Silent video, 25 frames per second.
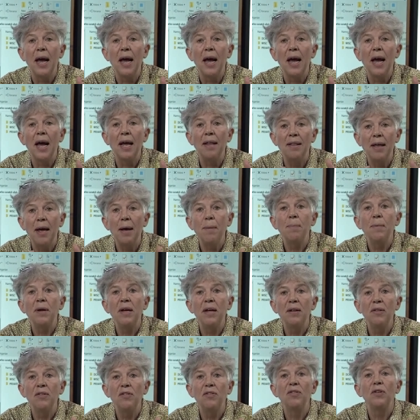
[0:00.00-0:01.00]
And that
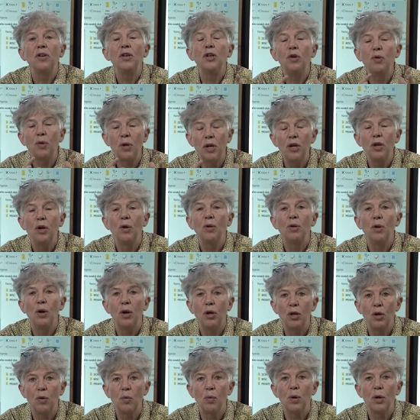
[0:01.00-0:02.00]
means you can no
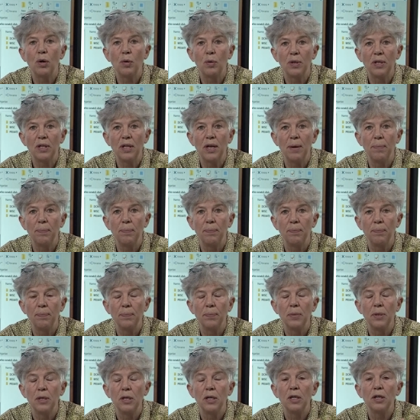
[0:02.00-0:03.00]
longer work with them.
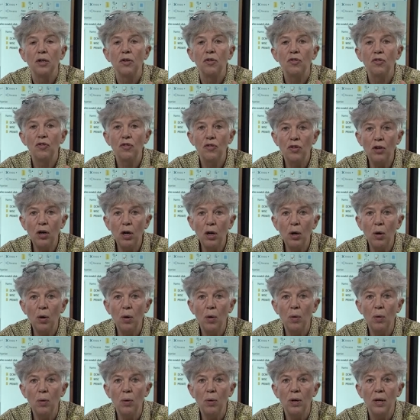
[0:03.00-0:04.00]

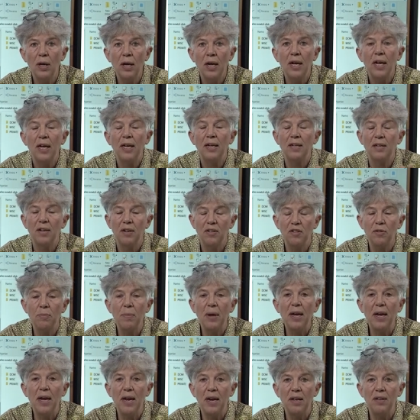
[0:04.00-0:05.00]
So it doesn't
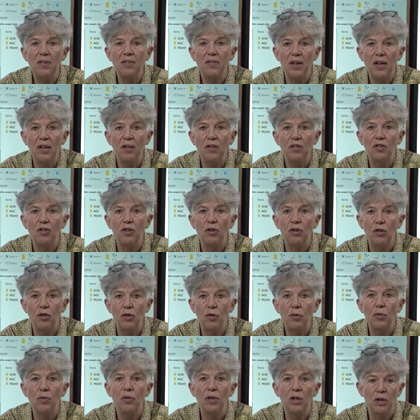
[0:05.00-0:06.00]
make any sense to
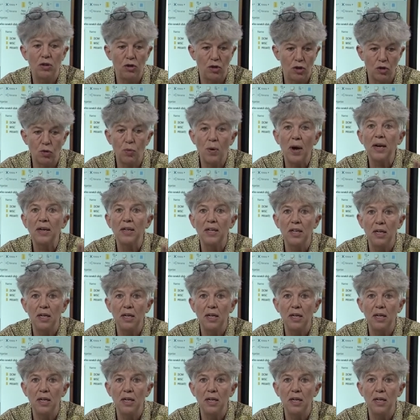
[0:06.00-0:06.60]
do the direct